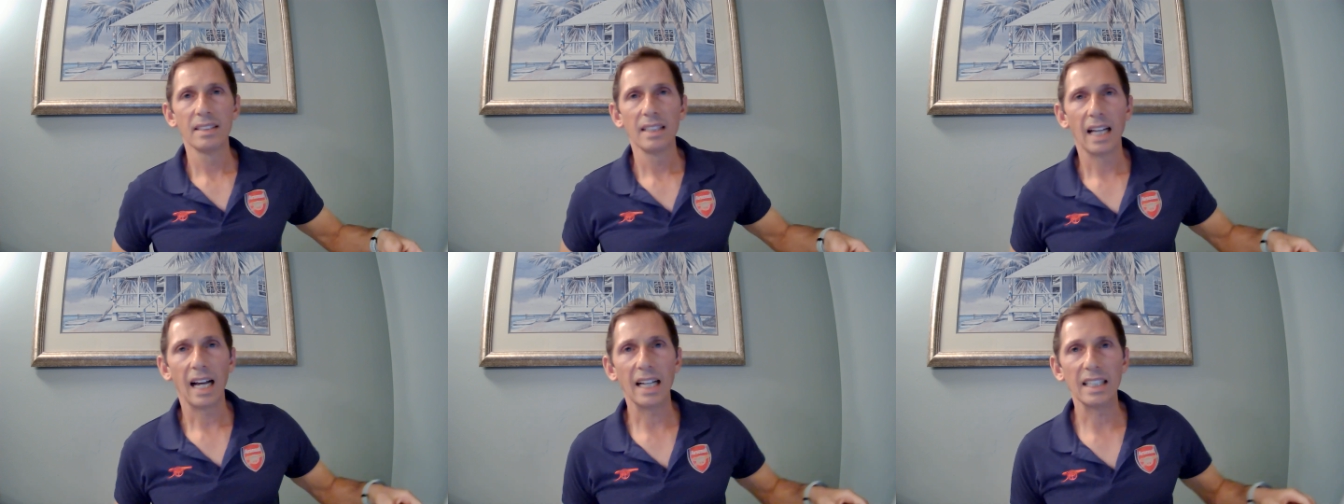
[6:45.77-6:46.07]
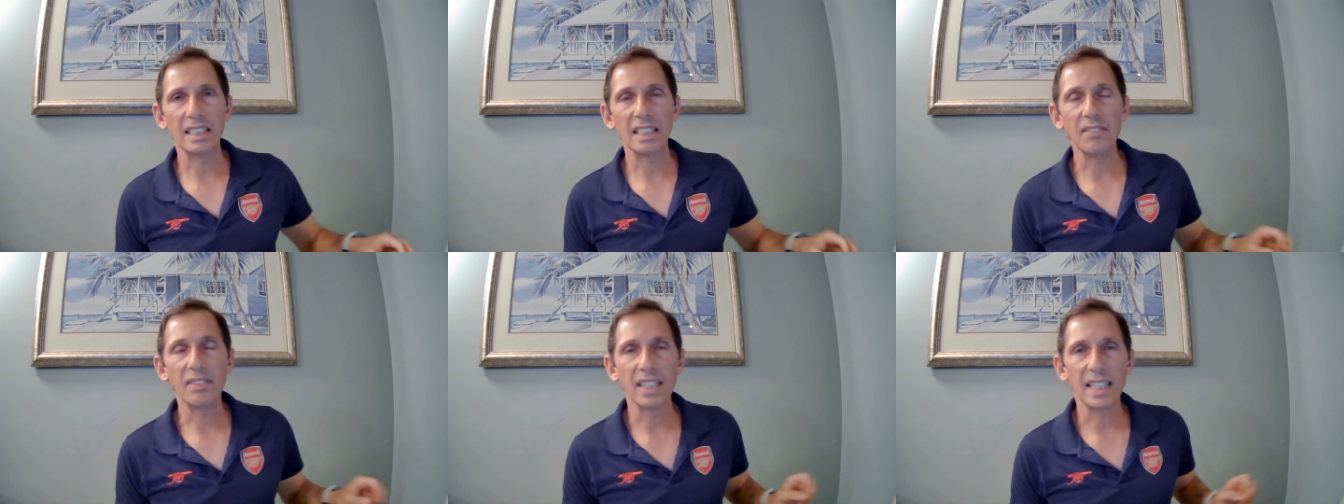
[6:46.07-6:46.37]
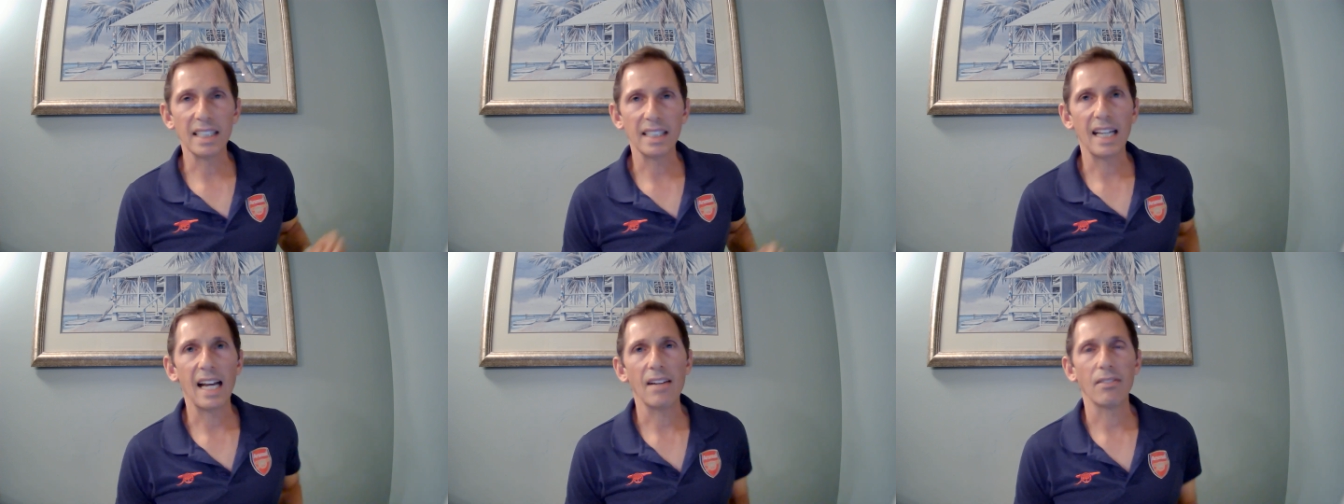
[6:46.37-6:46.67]
I'll leave it
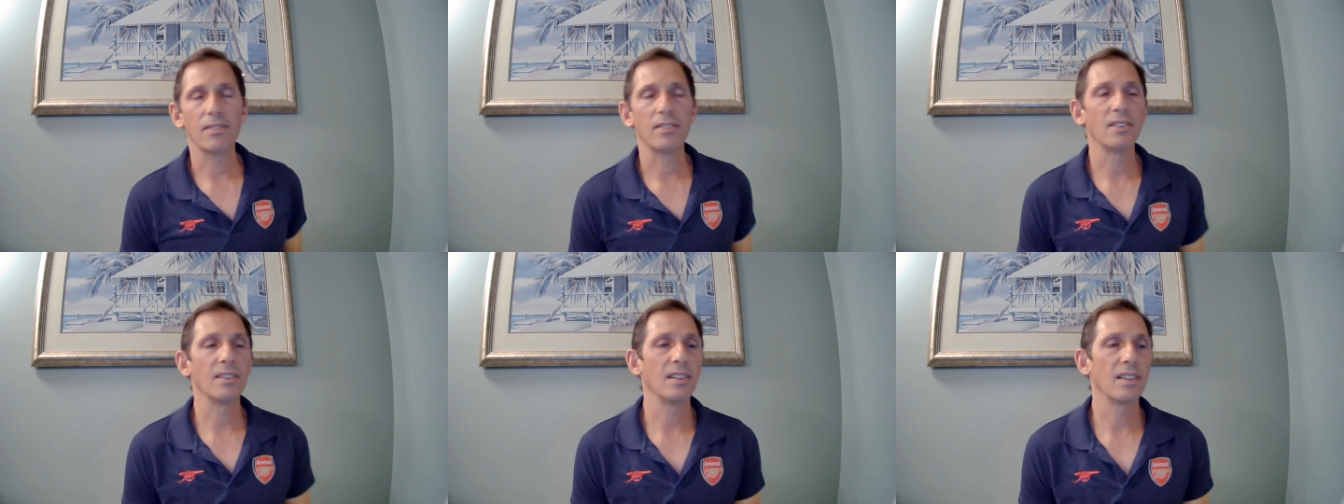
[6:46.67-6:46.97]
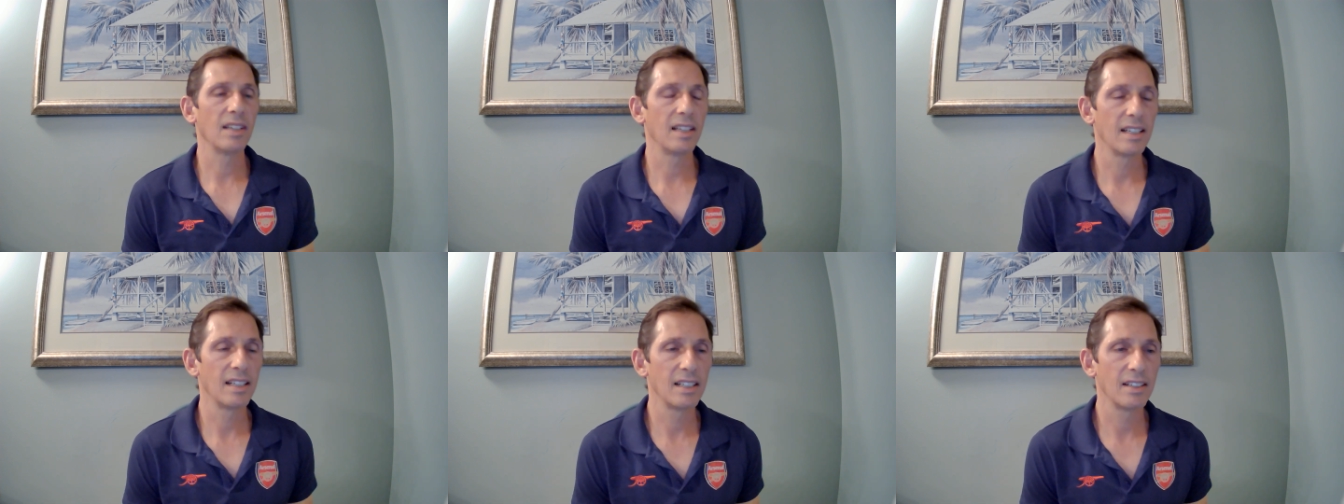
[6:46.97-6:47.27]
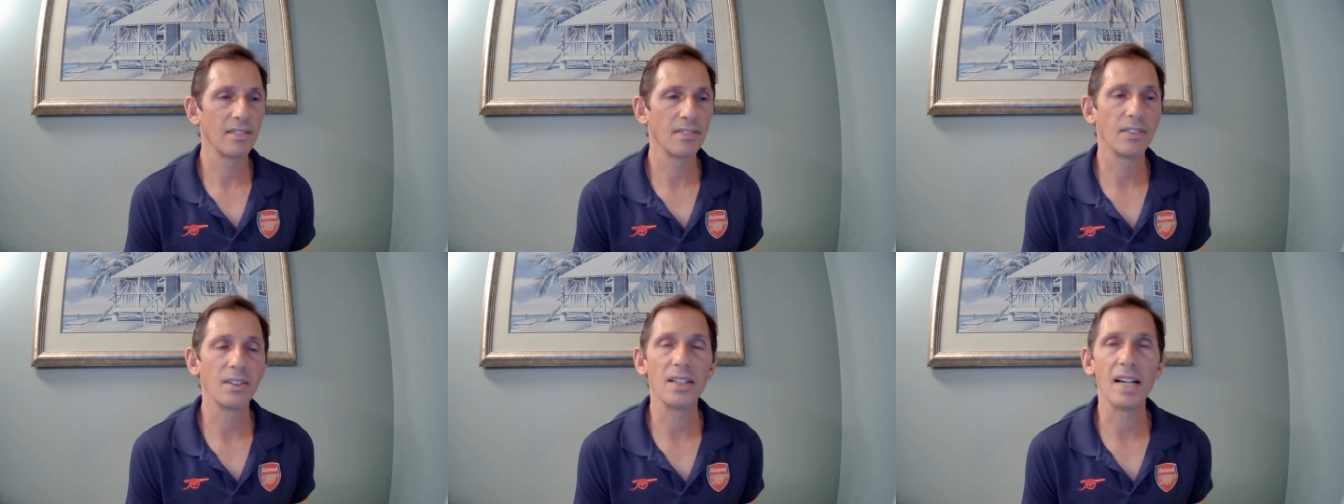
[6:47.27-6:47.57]
at that for
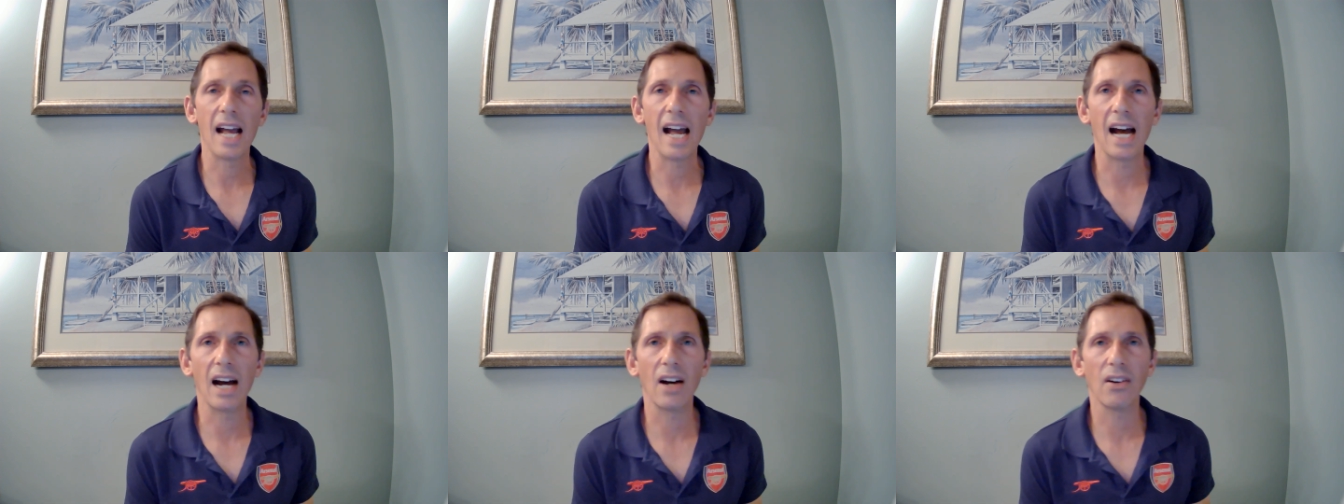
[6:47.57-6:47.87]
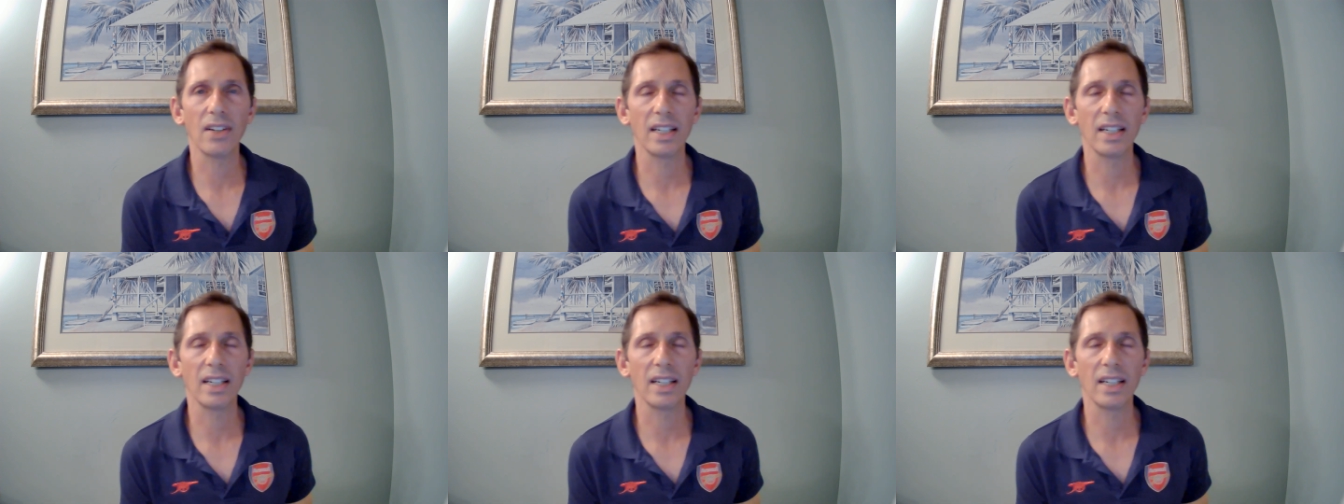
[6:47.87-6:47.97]
for now.